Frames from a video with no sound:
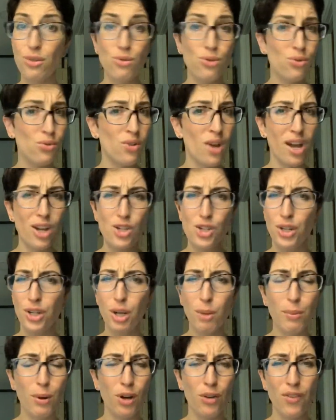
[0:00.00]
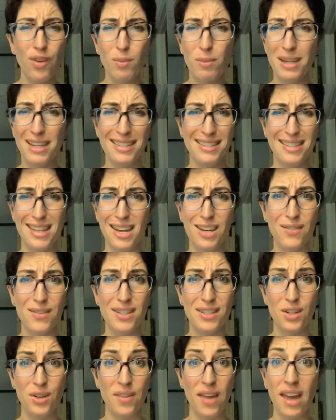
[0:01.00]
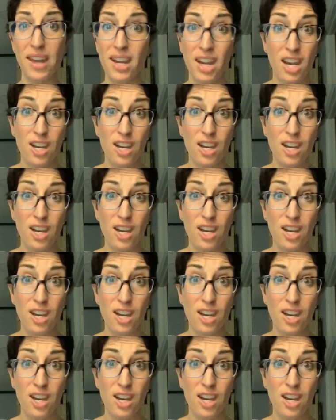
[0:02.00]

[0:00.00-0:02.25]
you do not share your perfect because none of us are that.